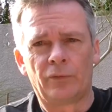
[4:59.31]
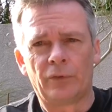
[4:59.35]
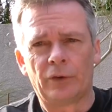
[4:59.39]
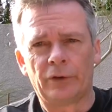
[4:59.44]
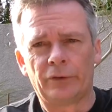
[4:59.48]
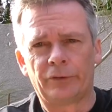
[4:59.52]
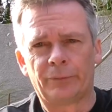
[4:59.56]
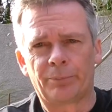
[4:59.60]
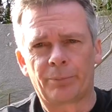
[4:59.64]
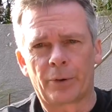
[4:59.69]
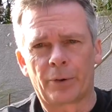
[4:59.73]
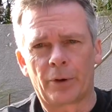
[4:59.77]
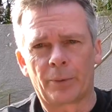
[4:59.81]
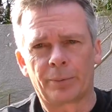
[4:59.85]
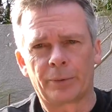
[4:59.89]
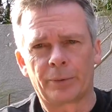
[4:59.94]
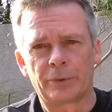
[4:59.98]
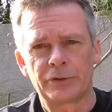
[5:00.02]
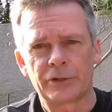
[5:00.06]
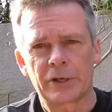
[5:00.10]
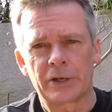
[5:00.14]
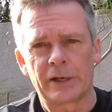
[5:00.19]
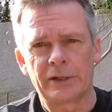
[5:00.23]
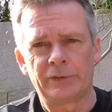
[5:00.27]
first
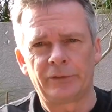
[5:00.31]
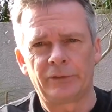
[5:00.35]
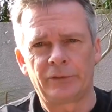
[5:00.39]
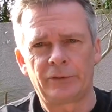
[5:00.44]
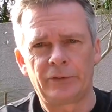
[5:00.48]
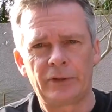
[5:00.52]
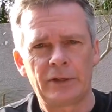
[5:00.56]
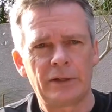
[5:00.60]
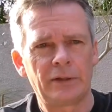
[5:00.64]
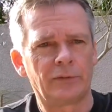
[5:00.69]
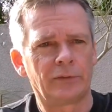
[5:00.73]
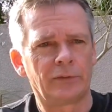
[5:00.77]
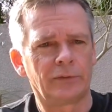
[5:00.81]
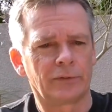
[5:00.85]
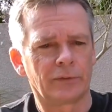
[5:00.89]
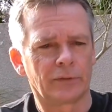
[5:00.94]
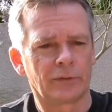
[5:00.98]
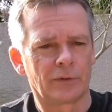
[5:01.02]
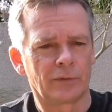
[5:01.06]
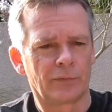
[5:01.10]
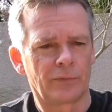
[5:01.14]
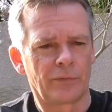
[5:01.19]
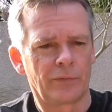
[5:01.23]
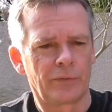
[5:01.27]
proper taste test
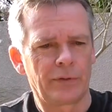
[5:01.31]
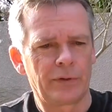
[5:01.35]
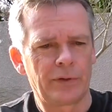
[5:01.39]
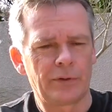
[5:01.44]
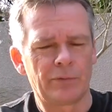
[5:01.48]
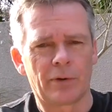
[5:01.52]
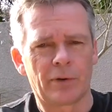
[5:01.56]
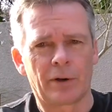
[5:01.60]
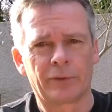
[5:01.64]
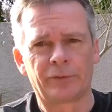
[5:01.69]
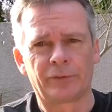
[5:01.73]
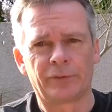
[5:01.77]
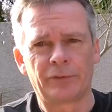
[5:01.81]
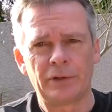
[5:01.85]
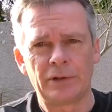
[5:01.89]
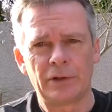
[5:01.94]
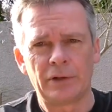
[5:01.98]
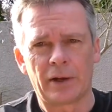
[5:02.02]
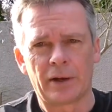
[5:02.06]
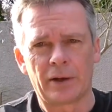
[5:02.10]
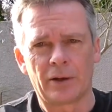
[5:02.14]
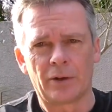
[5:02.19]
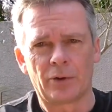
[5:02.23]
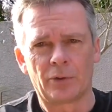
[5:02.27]
of the Rusty
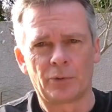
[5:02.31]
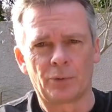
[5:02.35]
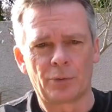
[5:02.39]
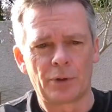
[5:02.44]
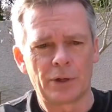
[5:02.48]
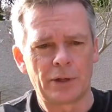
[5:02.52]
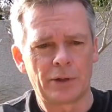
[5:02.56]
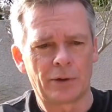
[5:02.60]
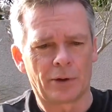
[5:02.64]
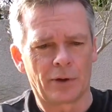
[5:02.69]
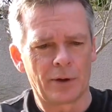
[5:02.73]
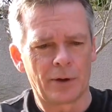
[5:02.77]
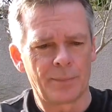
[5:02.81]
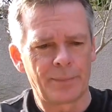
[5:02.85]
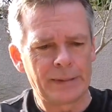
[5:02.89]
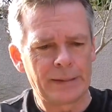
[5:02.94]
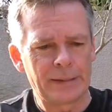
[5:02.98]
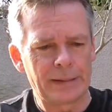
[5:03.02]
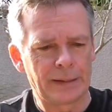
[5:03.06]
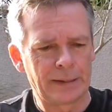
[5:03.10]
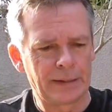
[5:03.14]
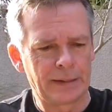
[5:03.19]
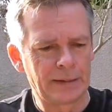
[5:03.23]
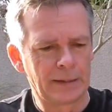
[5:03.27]
Nail Red
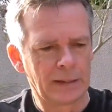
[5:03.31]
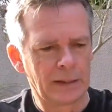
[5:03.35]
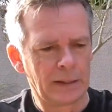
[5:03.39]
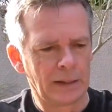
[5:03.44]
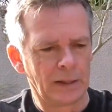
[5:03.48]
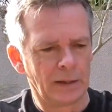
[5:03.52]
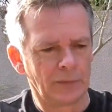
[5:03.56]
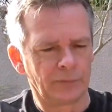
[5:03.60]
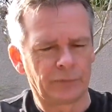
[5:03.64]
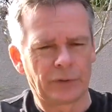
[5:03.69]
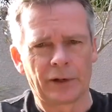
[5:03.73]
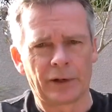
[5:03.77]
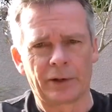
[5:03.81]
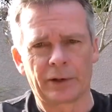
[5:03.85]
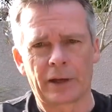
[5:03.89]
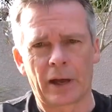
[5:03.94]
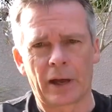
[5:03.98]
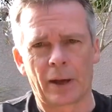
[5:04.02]
IPA. Done a